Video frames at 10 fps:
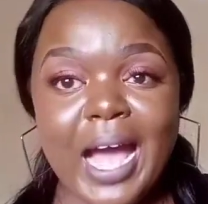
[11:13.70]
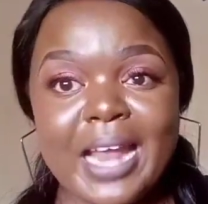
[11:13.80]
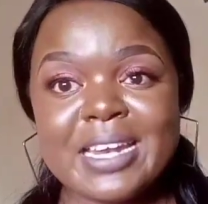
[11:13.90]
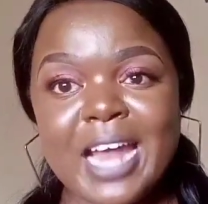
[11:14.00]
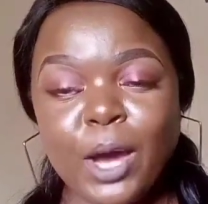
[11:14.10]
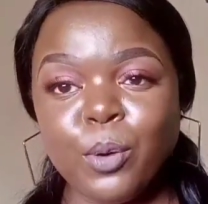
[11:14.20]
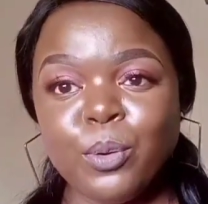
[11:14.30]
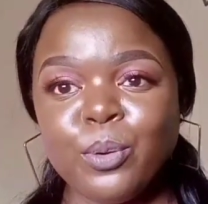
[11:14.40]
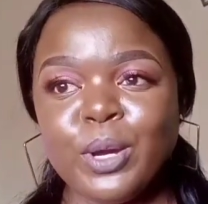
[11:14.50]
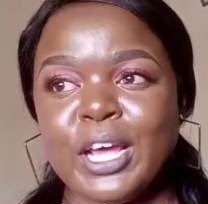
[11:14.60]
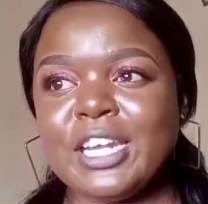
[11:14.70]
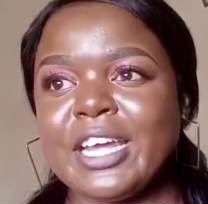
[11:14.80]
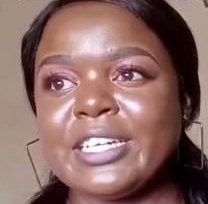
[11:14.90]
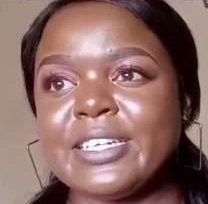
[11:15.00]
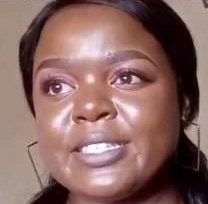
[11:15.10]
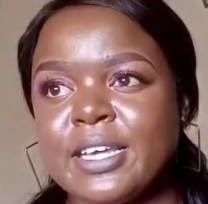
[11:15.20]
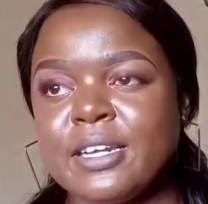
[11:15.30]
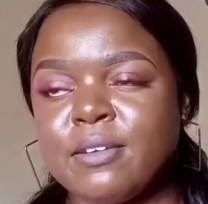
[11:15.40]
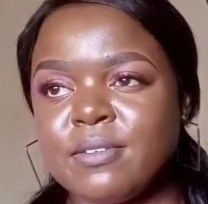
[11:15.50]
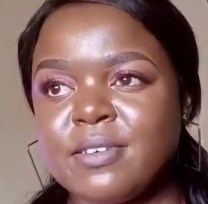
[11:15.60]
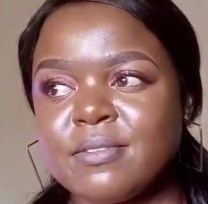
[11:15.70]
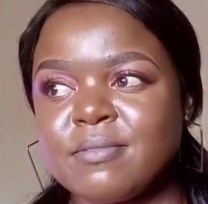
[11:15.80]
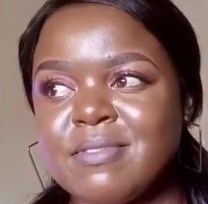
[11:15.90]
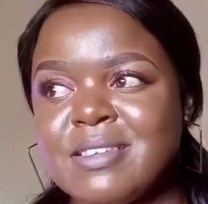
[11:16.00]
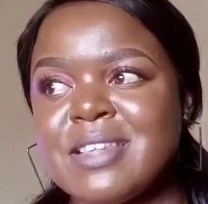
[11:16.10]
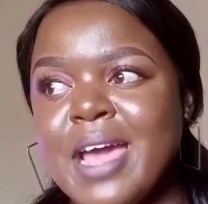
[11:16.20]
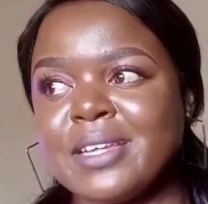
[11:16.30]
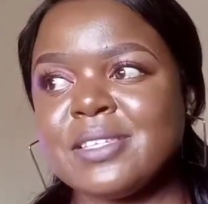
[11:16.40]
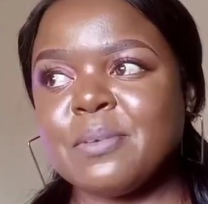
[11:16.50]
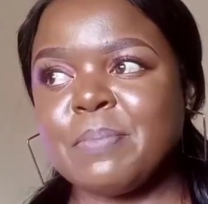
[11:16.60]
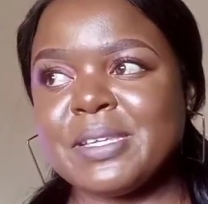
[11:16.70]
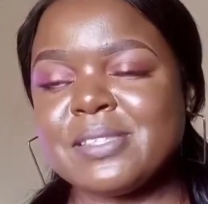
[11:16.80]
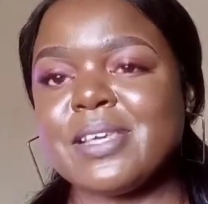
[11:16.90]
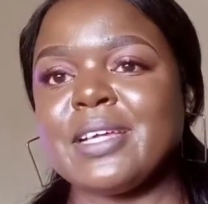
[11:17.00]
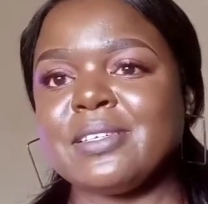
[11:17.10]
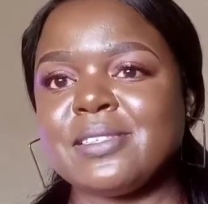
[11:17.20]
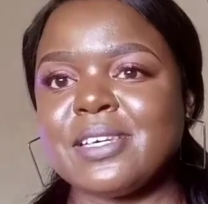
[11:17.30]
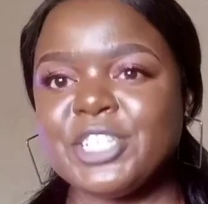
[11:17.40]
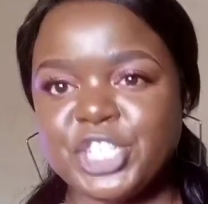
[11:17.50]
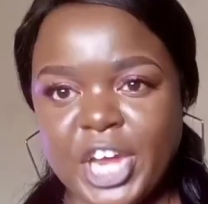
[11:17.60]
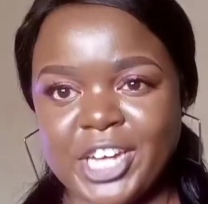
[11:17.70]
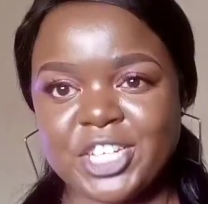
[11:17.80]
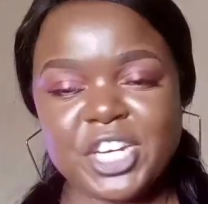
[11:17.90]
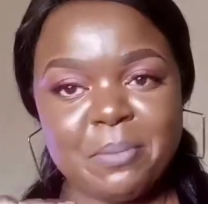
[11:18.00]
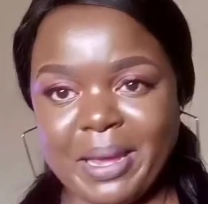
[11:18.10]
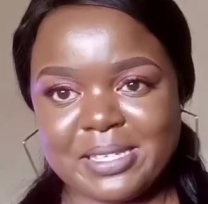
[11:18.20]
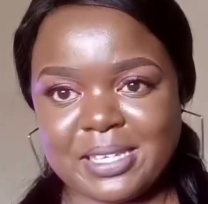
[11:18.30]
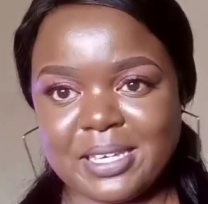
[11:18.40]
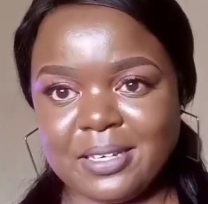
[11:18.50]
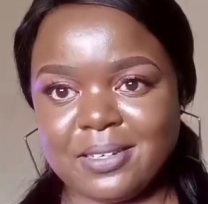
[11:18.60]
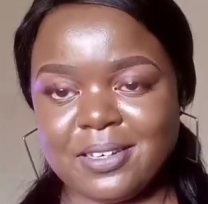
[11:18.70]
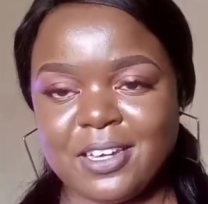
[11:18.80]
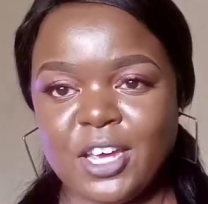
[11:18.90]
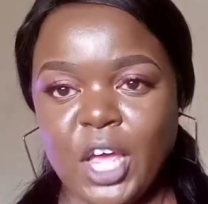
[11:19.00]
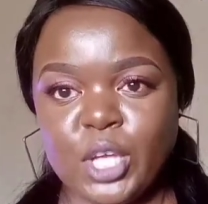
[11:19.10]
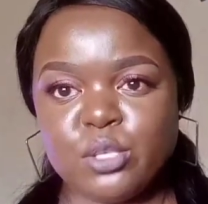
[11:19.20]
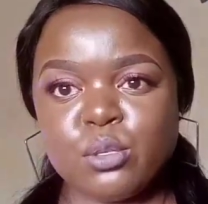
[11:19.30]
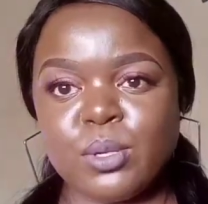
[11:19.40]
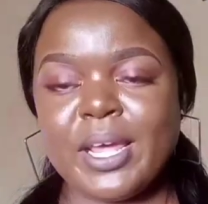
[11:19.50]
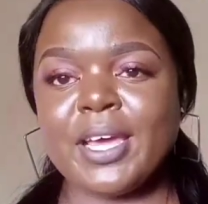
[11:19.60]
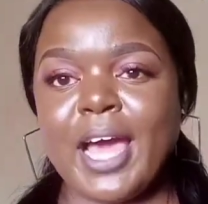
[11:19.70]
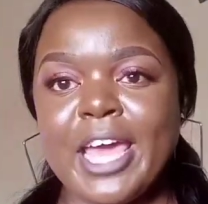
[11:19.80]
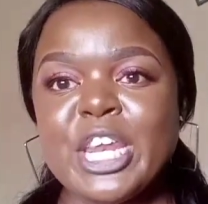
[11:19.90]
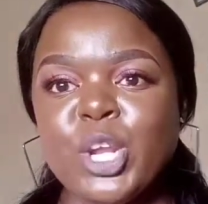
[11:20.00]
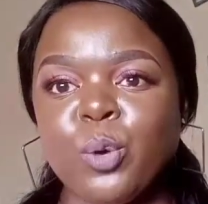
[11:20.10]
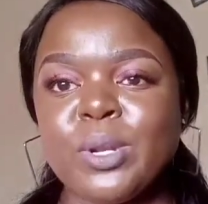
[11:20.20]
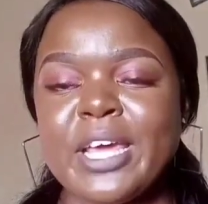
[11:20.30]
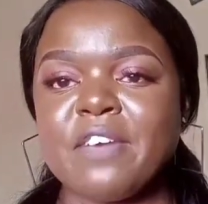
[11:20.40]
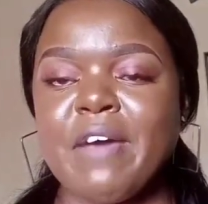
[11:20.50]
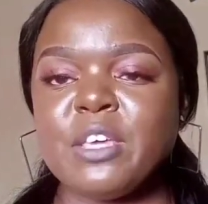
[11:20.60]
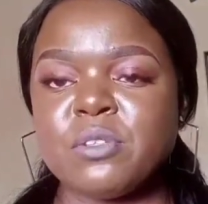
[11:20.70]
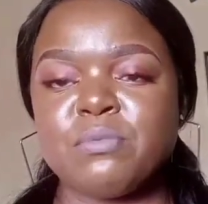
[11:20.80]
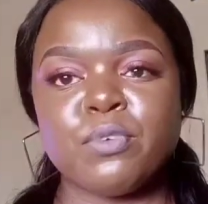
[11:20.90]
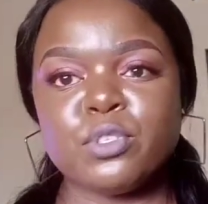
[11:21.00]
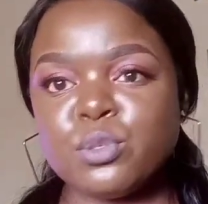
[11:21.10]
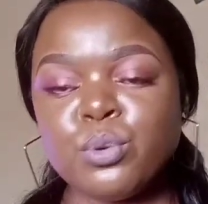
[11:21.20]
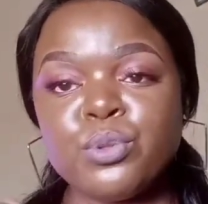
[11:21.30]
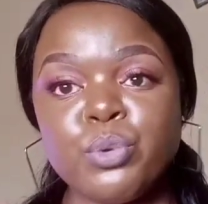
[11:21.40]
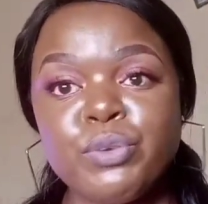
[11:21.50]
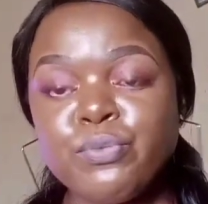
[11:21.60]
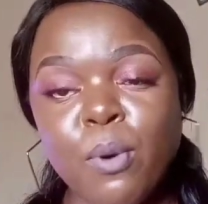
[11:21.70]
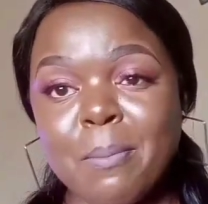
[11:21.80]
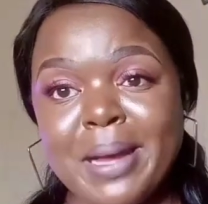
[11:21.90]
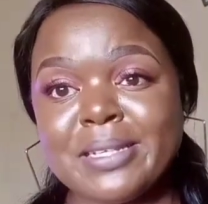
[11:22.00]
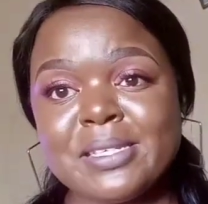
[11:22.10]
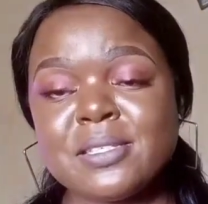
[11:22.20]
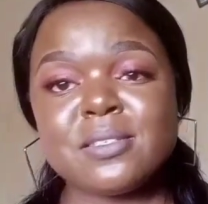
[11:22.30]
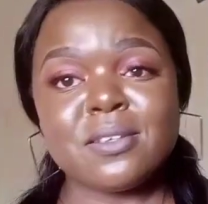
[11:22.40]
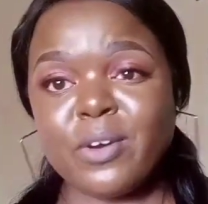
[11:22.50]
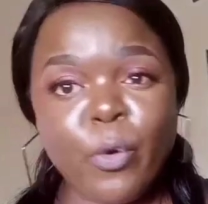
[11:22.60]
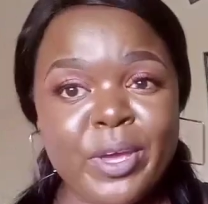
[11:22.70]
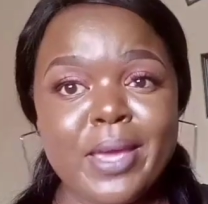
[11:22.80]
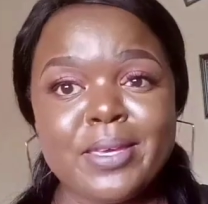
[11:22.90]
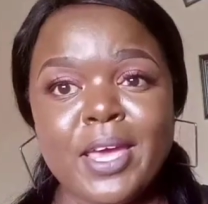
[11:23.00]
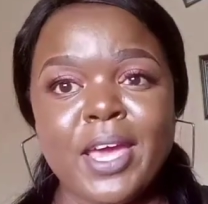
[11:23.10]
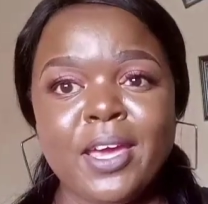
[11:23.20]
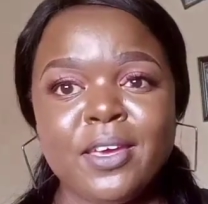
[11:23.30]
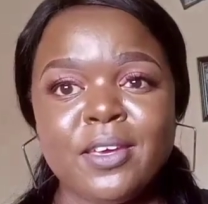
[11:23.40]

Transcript: and now, like, there's a 90% change in my skin. So like, I know, like, if I use it for 2, 3, 4 months or a year